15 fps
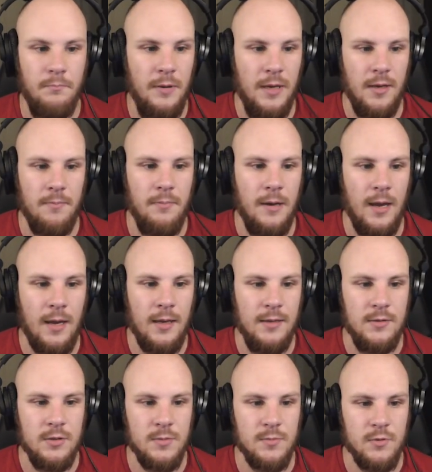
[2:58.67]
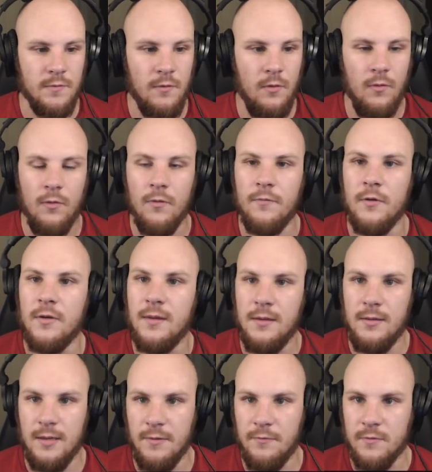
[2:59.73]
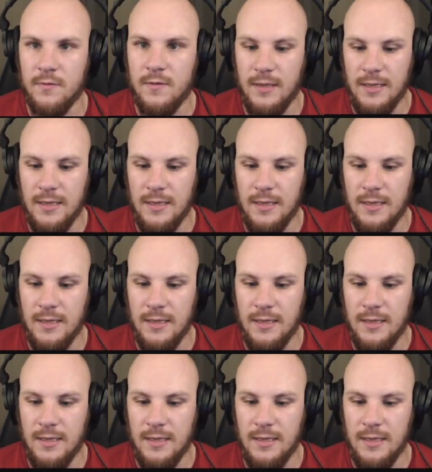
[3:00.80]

big pack in terms of all of the different